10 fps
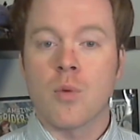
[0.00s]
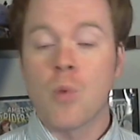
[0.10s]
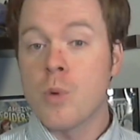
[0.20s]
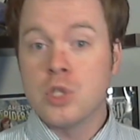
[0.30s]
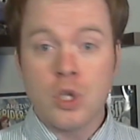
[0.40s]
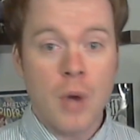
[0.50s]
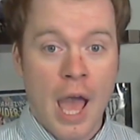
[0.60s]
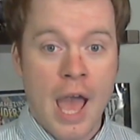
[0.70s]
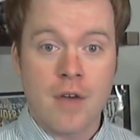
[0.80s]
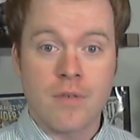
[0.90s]
What we do
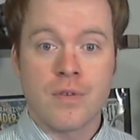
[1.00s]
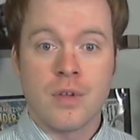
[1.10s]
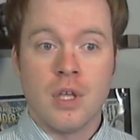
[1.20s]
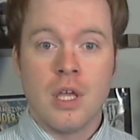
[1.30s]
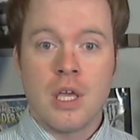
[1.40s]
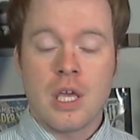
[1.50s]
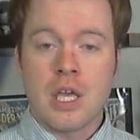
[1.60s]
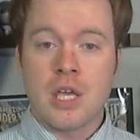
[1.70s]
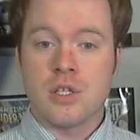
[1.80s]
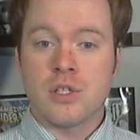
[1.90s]
have
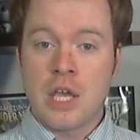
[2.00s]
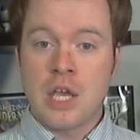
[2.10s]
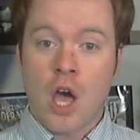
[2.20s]
is an